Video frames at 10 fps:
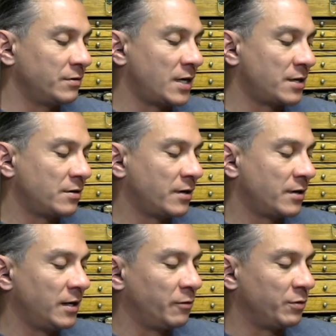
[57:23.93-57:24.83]
Yeah, they're
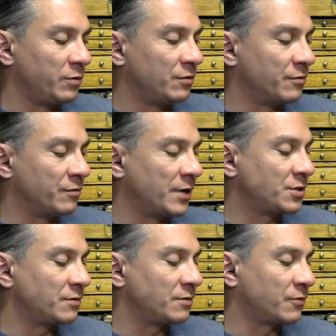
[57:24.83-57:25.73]
getting
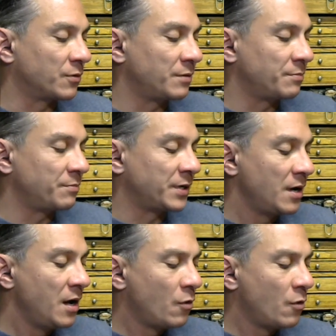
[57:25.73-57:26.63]
remuneration for it, but
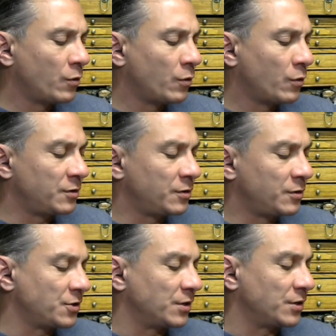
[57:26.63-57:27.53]
what's the
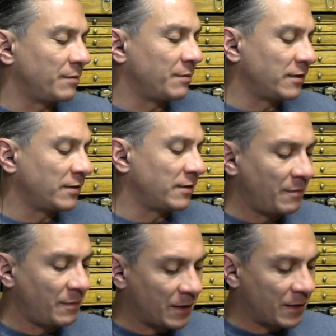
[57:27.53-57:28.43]
motivation? They can make the
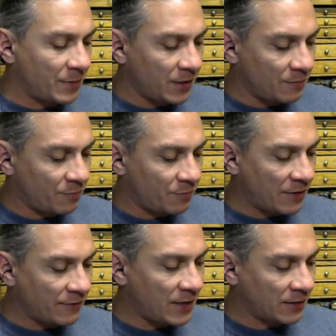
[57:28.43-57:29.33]
same amount of money in the
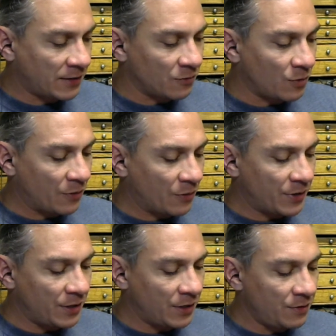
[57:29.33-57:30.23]
private sector. Why would
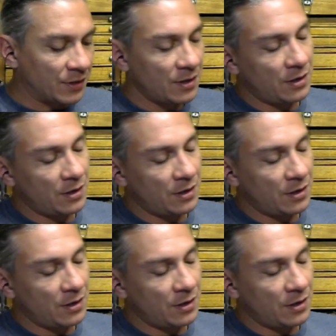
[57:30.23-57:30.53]
they do it?